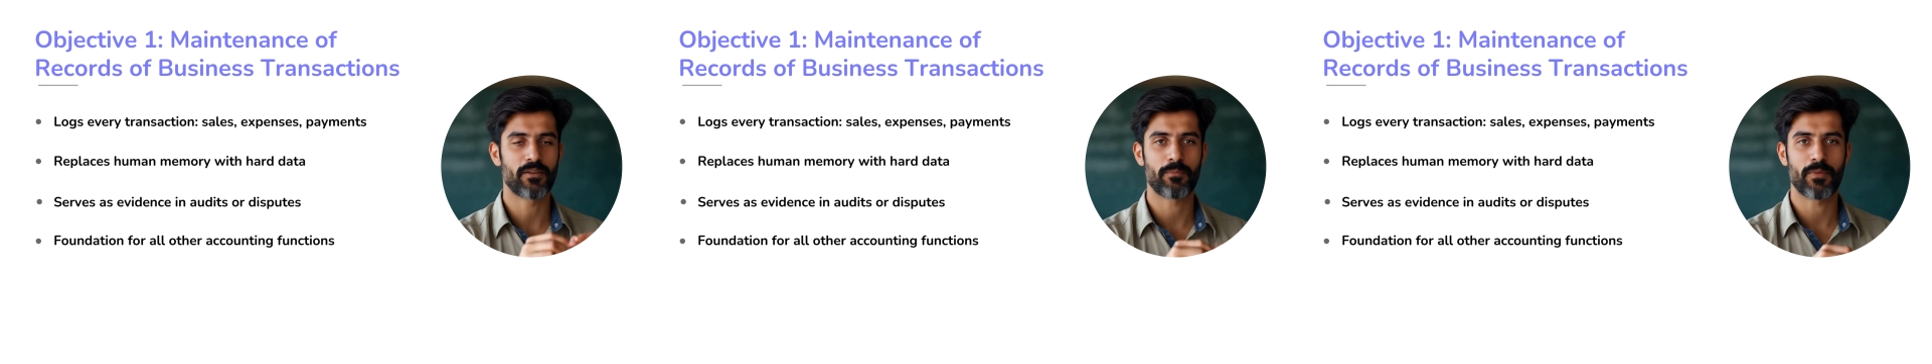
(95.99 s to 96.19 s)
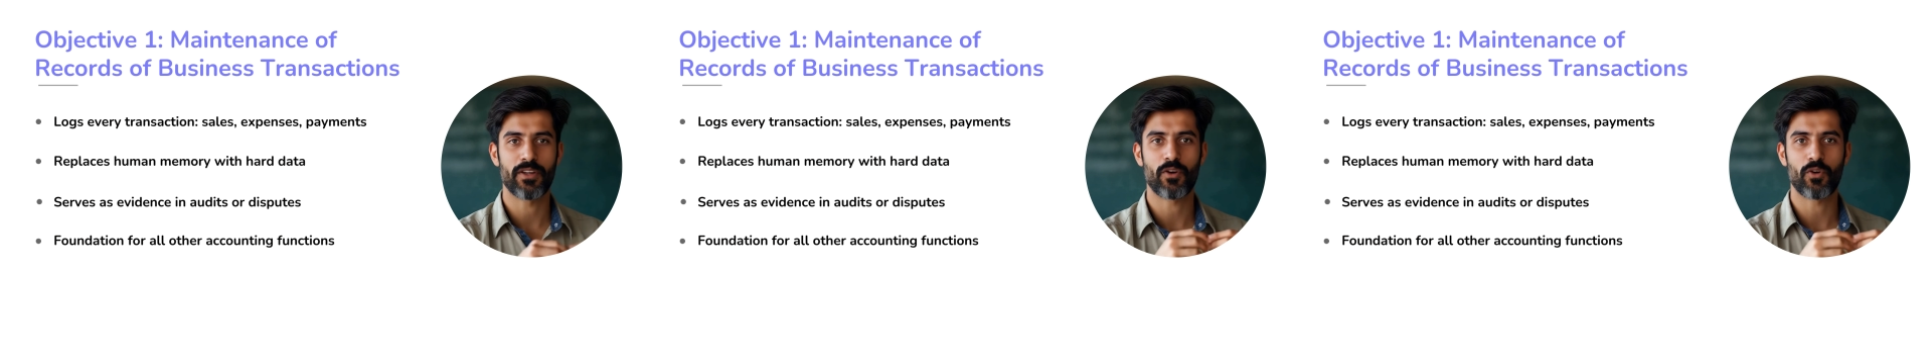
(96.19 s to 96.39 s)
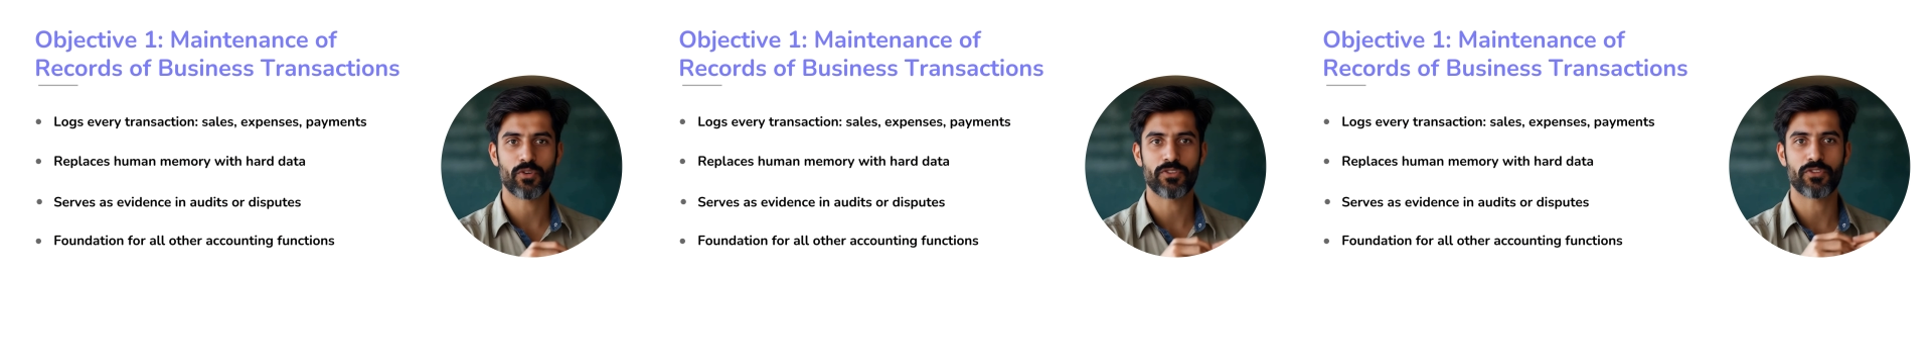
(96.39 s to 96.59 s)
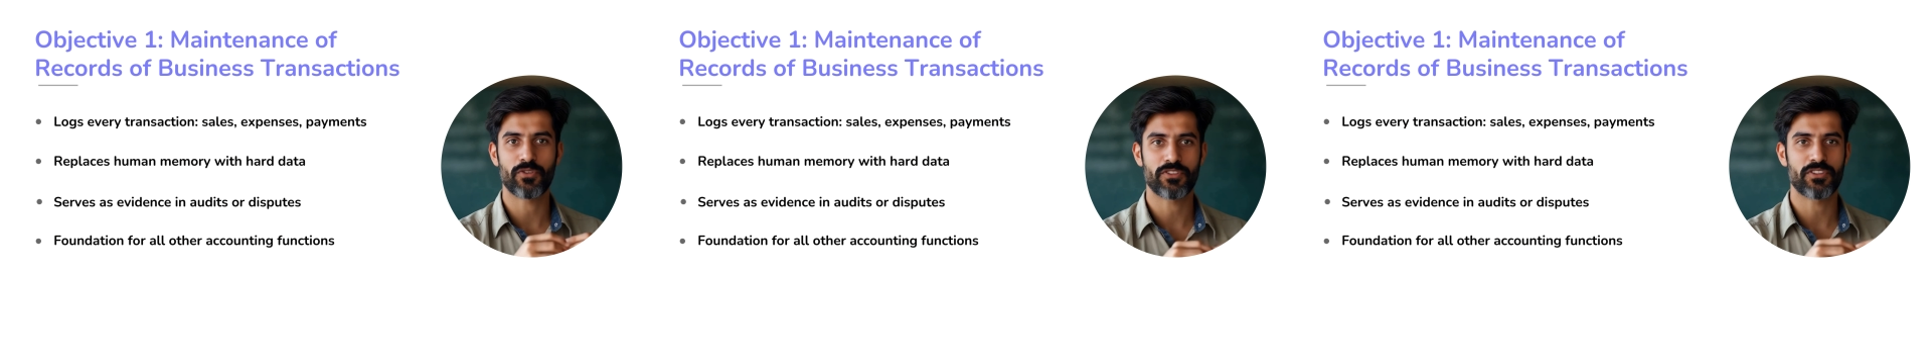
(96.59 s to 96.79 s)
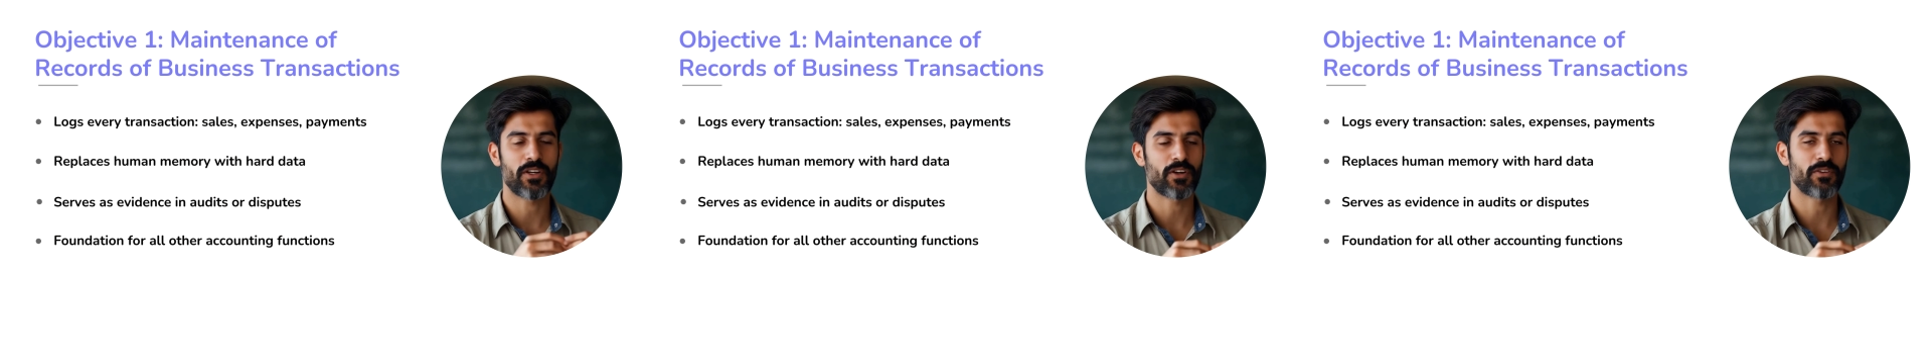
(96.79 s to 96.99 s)
but also
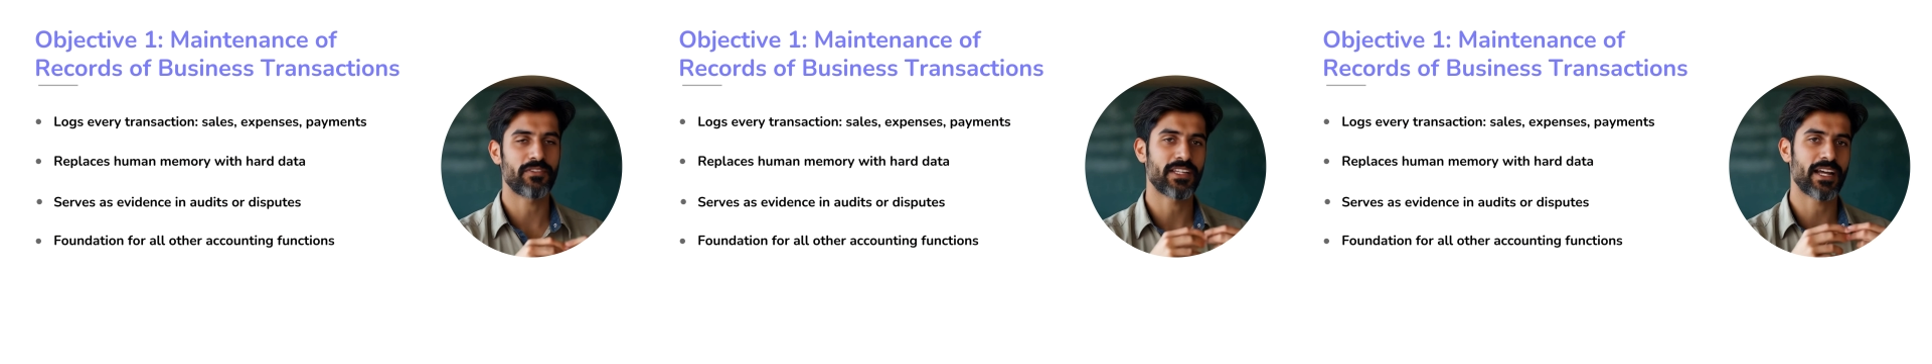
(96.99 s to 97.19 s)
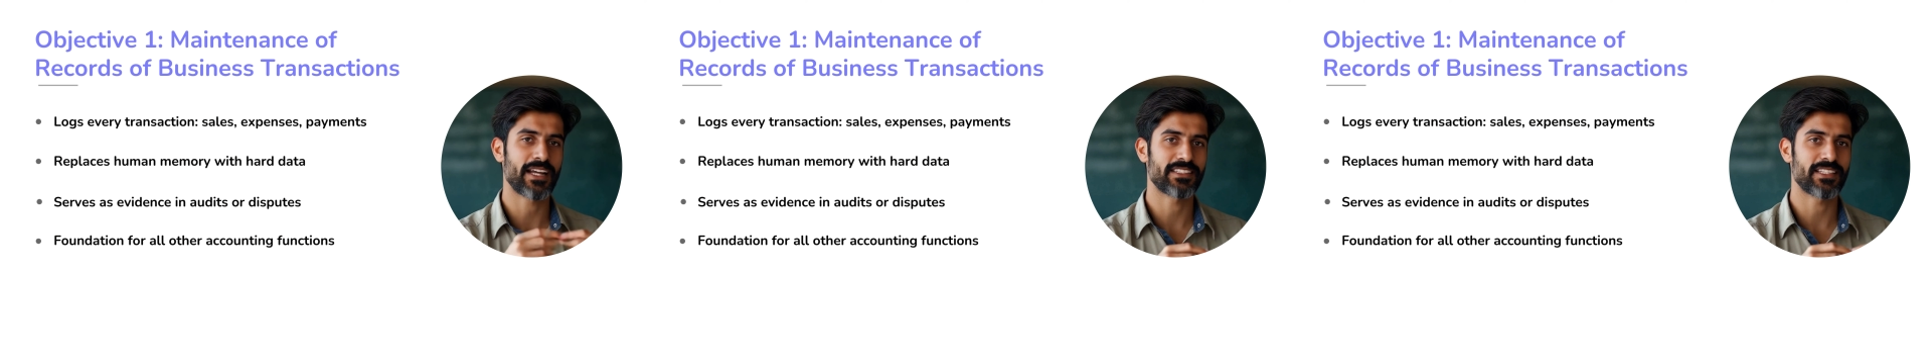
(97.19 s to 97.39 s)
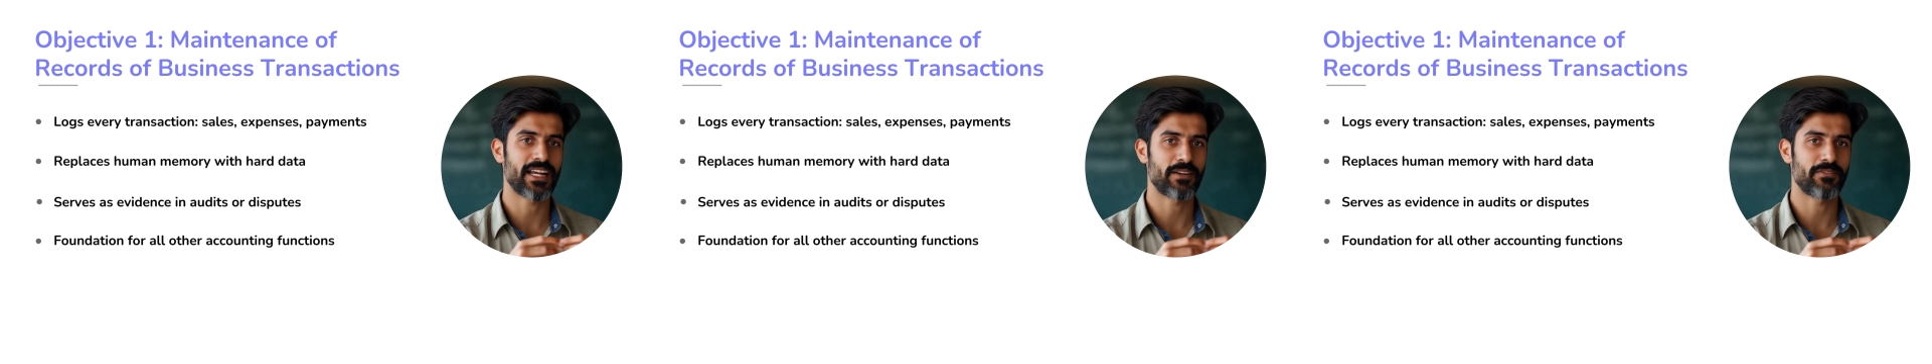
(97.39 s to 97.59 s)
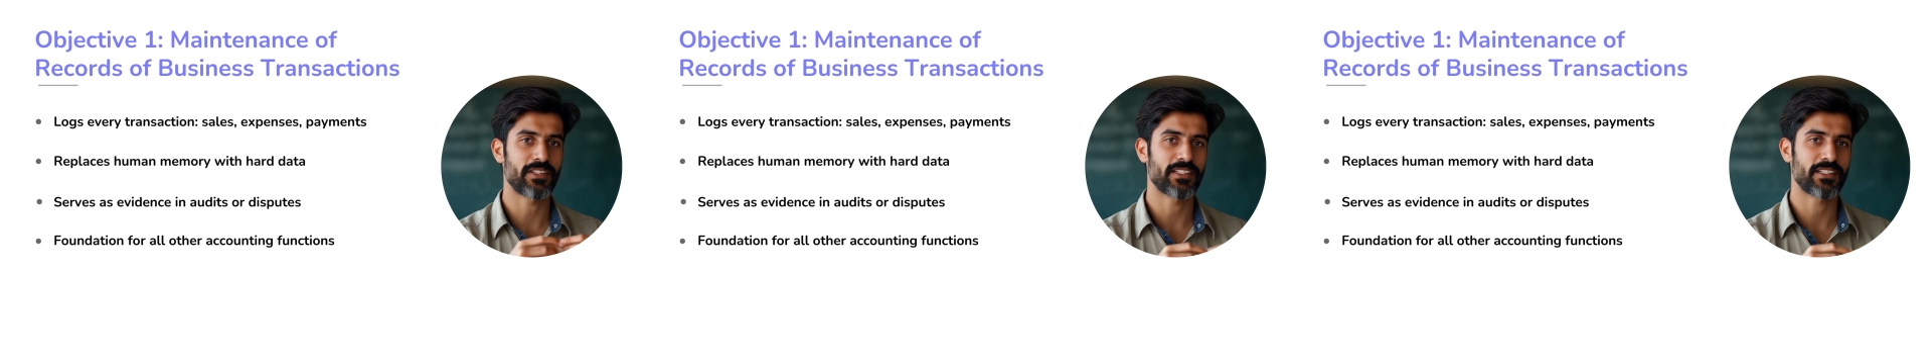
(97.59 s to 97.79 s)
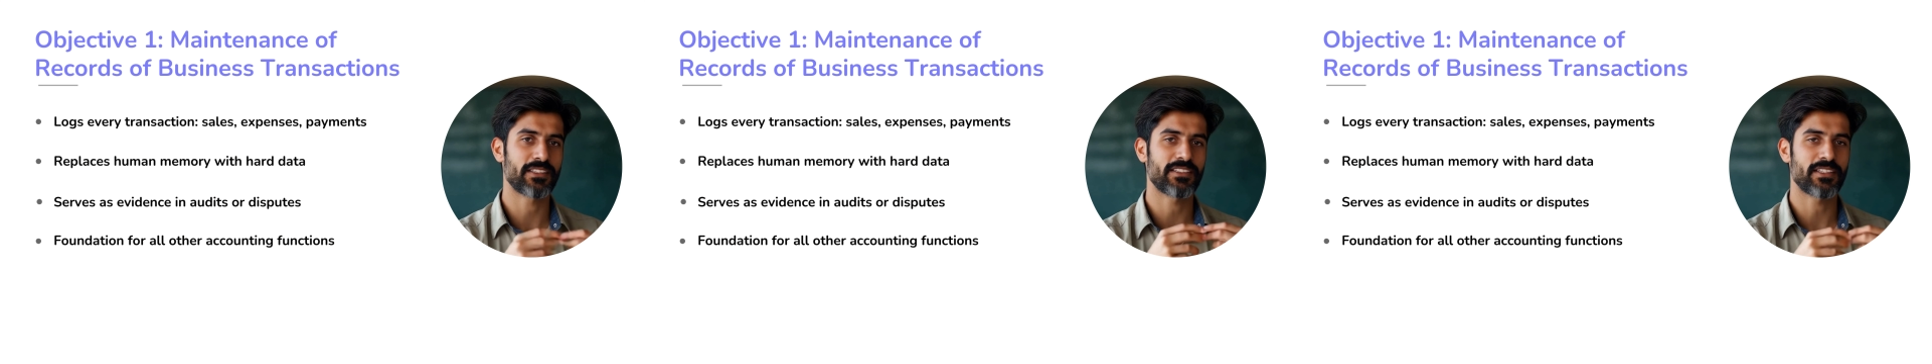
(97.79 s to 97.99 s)
serves as
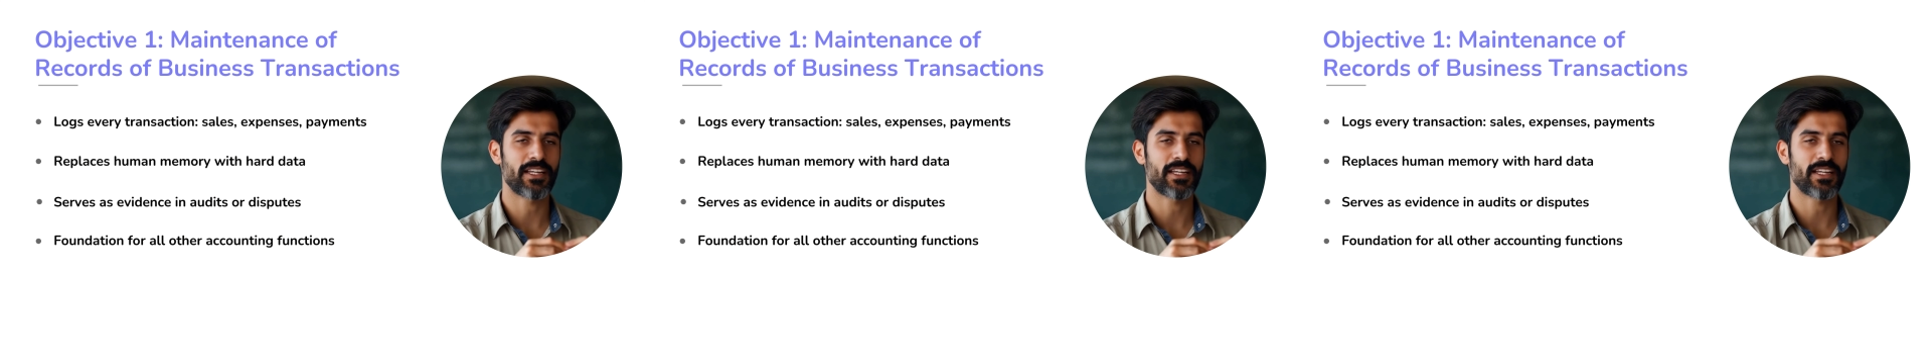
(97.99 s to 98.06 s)
evidence